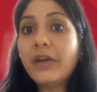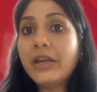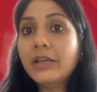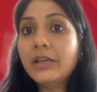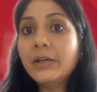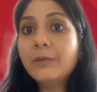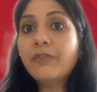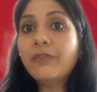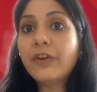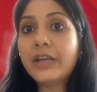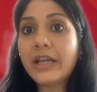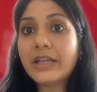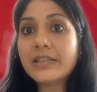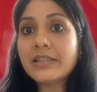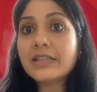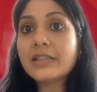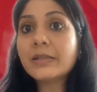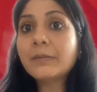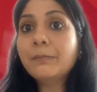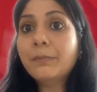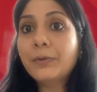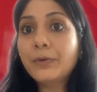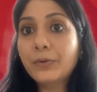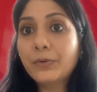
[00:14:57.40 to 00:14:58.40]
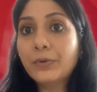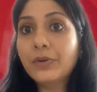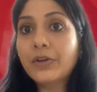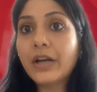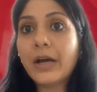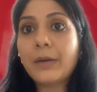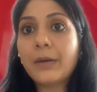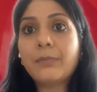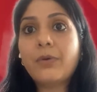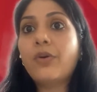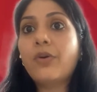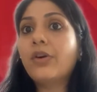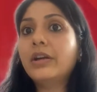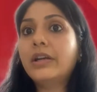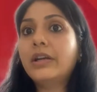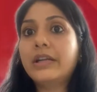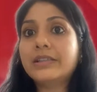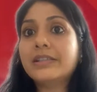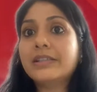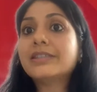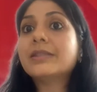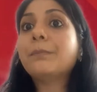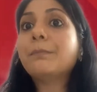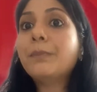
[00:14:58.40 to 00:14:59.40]
financing program, or
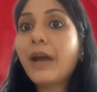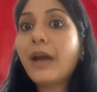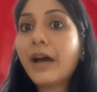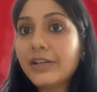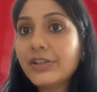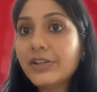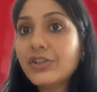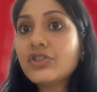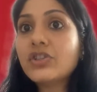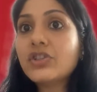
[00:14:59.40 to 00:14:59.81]
like the supply